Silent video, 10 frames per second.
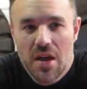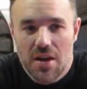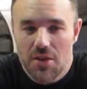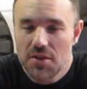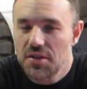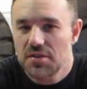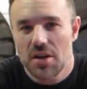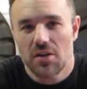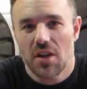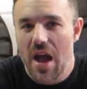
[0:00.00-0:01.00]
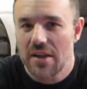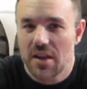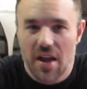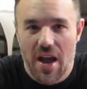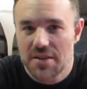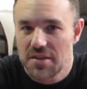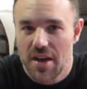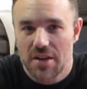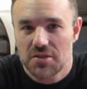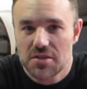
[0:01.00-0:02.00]
Now this isn't a lactic acid
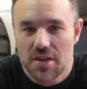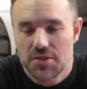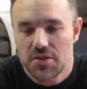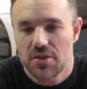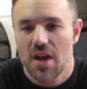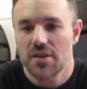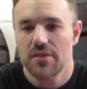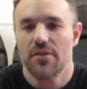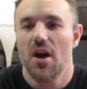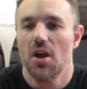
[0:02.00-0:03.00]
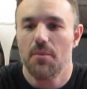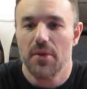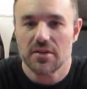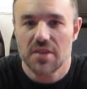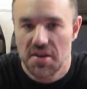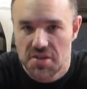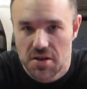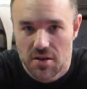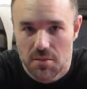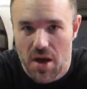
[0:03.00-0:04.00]
exercise, so you're not developing tension
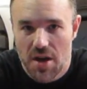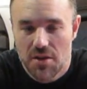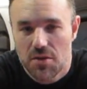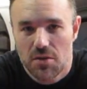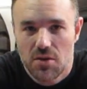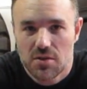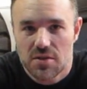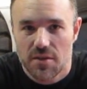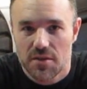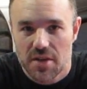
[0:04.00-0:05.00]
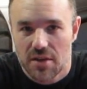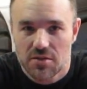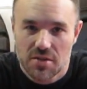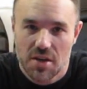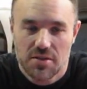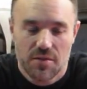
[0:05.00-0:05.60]
in the body through the use of this exercise.